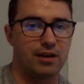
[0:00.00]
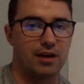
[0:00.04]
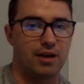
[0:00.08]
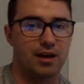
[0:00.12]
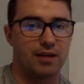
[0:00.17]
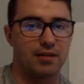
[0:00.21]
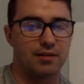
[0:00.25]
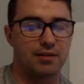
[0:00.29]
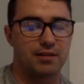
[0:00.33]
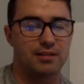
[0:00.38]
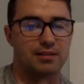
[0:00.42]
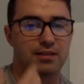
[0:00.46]

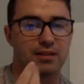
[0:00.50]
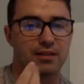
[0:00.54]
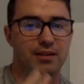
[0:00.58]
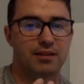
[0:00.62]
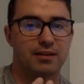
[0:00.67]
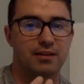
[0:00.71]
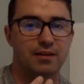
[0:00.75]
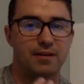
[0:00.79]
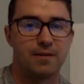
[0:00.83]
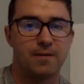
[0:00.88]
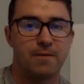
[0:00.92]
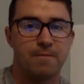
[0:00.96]
on, because
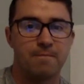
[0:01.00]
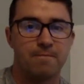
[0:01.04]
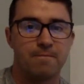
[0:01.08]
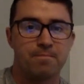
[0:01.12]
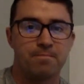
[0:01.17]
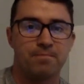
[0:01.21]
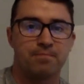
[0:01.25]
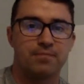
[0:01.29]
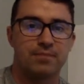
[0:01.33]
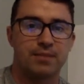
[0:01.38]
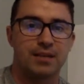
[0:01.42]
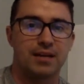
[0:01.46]
then
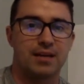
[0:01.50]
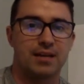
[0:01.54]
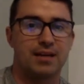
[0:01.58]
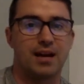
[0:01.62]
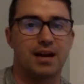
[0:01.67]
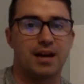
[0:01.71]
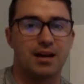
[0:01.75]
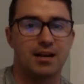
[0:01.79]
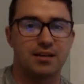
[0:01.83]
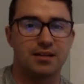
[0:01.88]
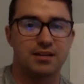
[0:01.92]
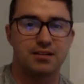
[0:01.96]
it
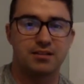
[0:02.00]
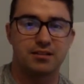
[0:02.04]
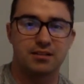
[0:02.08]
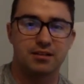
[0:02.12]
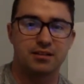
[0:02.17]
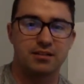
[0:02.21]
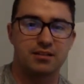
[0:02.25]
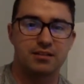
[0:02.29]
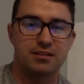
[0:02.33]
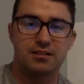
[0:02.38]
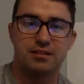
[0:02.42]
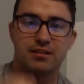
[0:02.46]
kind of just
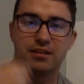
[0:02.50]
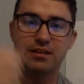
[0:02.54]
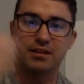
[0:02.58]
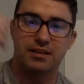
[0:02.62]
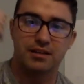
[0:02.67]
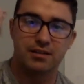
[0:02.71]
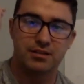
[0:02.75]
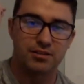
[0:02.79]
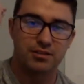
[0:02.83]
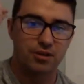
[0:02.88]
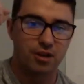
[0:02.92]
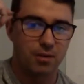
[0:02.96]
turns into like
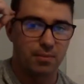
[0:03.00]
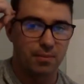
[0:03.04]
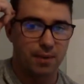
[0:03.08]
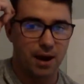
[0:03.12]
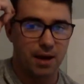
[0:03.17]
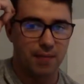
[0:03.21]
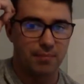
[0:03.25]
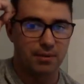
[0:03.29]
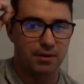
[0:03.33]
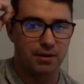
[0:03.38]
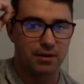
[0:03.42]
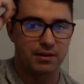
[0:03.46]
a soap opera,